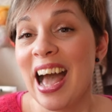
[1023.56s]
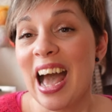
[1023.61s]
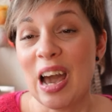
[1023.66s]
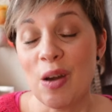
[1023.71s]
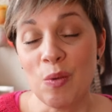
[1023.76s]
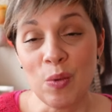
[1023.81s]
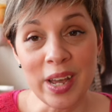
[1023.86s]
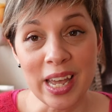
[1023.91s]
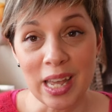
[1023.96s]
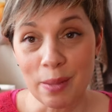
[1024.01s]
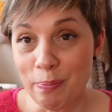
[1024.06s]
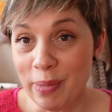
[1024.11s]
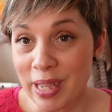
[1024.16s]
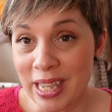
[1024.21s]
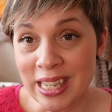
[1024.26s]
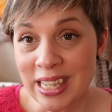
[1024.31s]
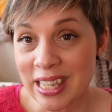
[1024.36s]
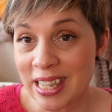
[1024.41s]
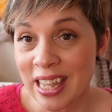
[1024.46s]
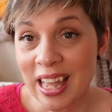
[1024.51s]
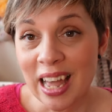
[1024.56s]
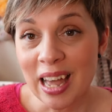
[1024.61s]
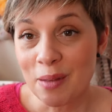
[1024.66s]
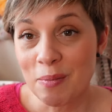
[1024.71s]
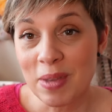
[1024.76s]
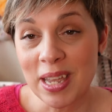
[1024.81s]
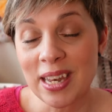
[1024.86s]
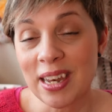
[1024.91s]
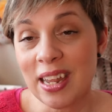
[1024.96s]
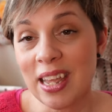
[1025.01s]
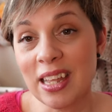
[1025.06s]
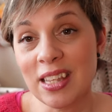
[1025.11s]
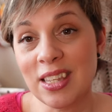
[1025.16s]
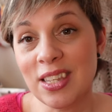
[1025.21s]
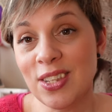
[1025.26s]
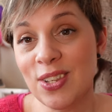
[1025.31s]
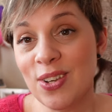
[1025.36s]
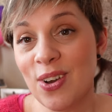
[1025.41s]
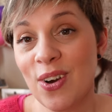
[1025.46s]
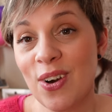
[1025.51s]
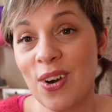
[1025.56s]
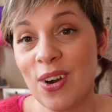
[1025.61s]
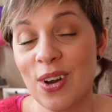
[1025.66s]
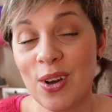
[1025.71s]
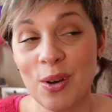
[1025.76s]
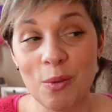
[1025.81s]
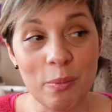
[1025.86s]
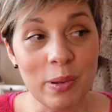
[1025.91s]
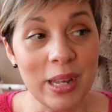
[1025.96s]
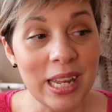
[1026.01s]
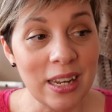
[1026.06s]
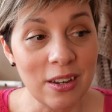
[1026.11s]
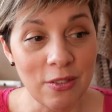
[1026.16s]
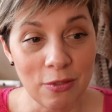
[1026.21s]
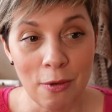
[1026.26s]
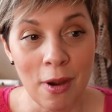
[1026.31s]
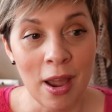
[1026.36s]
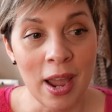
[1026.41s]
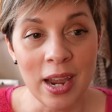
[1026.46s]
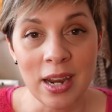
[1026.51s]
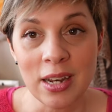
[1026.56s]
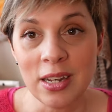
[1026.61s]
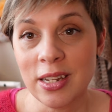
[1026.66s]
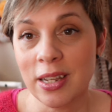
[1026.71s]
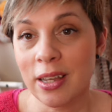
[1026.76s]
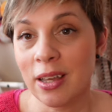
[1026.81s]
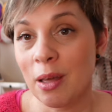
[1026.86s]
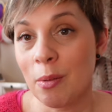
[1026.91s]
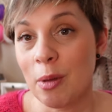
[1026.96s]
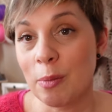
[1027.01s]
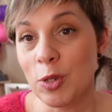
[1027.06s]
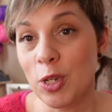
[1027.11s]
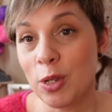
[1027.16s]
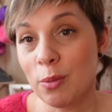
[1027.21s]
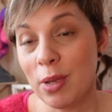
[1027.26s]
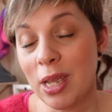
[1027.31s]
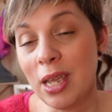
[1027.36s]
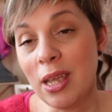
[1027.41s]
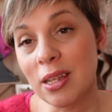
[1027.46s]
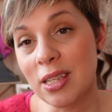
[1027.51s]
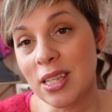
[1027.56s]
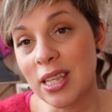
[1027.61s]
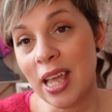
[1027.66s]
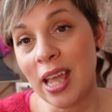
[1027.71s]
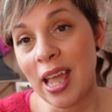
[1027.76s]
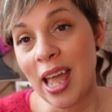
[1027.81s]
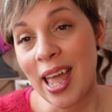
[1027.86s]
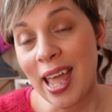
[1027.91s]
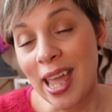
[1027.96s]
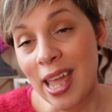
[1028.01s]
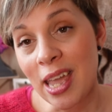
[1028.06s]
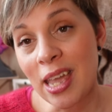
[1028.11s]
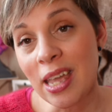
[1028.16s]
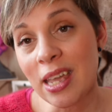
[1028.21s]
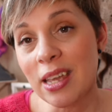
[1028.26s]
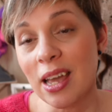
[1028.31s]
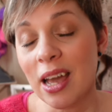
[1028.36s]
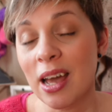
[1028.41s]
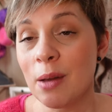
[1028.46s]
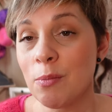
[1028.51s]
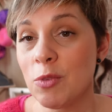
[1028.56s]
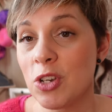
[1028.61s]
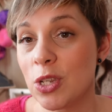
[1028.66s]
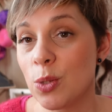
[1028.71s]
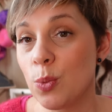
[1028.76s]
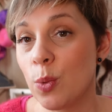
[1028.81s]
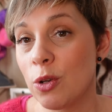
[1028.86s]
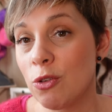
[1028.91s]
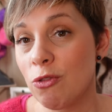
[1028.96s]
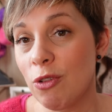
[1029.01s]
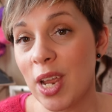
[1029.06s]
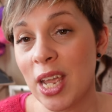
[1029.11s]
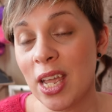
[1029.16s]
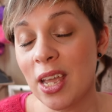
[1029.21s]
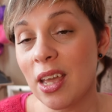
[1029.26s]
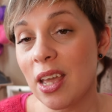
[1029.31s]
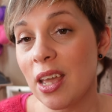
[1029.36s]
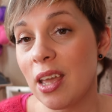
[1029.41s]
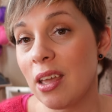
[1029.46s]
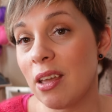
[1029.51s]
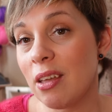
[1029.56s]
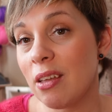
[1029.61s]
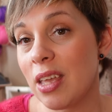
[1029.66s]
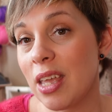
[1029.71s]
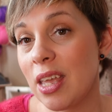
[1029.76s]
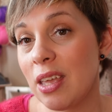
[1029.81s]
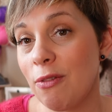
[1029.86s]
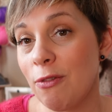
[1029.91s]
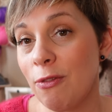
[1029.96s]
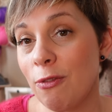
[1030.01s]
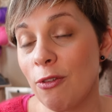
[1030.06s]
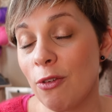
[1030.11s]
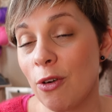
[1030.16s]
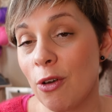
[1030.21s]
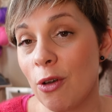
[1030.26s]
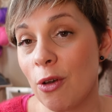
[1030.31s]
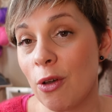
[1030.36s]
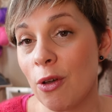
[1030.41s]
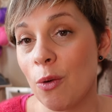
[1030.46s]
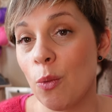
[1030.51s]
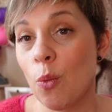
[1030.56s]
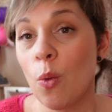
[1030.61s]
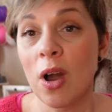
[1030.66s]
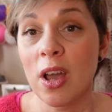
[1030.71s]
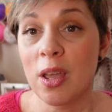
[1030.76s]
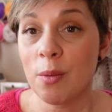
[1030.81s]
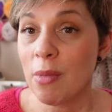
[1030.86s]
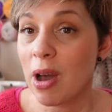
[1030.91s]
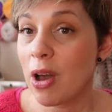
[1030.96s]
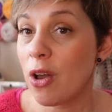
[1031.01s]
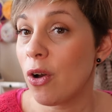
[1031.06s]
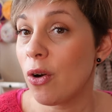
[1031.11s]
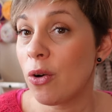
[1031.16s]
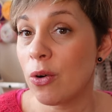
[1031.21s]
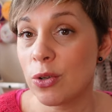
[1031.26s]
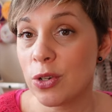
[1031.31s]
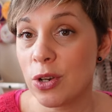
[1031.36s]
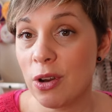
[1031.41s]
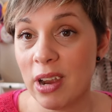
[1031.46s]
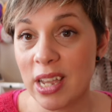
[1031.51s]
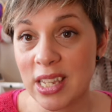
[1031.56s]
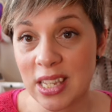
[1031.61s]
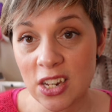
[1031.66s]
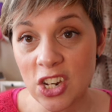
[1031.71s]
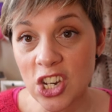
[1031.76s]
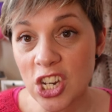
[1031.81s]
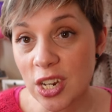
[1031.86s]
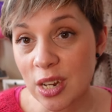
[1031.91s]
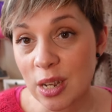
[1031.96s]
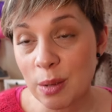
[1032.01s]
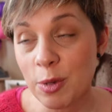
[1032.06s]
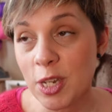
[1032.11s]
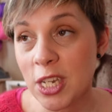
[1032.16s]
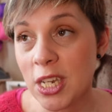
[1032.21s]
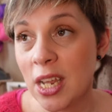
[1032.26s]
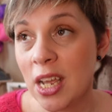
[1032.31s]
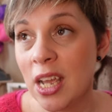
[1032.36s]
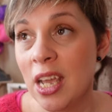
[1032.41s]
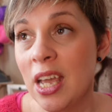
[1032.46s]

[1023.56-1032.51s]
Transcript: I won't get pissed. I mean, it's your complete right to come up to me and say, hey, I'm just wondering why my order hasn't shipped.